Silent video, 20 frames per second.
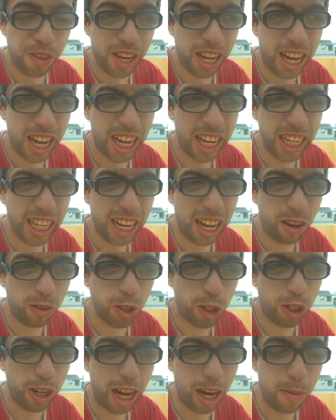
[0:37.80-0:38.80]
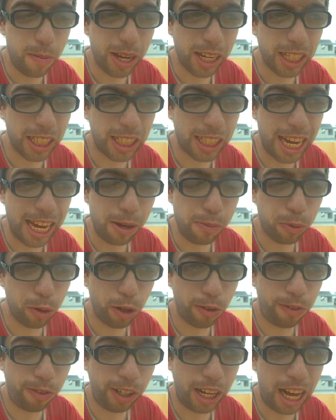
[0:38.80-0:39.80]
I was trying to make a
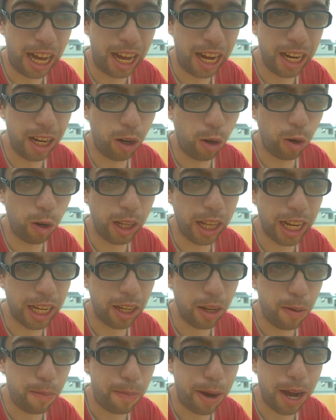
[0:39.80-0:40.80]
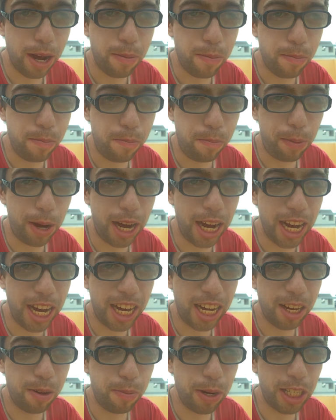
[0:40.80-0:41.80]
skateboard fly, or like my
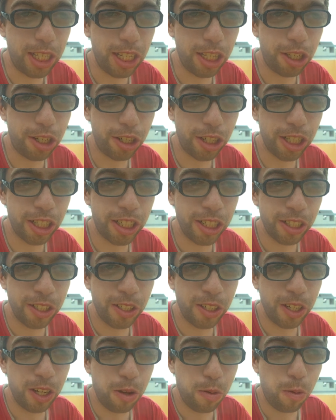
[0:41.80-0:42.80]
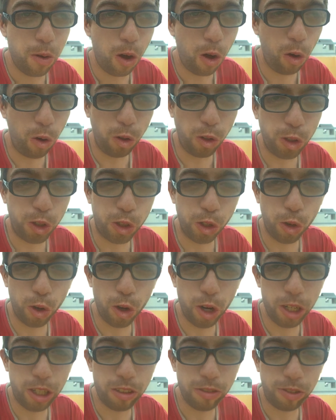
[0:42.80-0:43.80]
sister's old
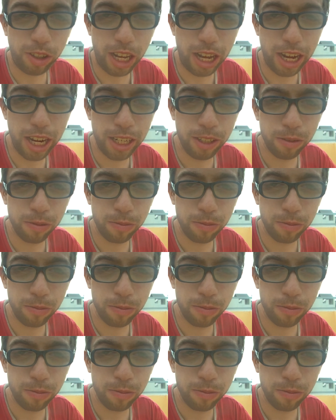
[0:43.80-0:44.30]
door to fly.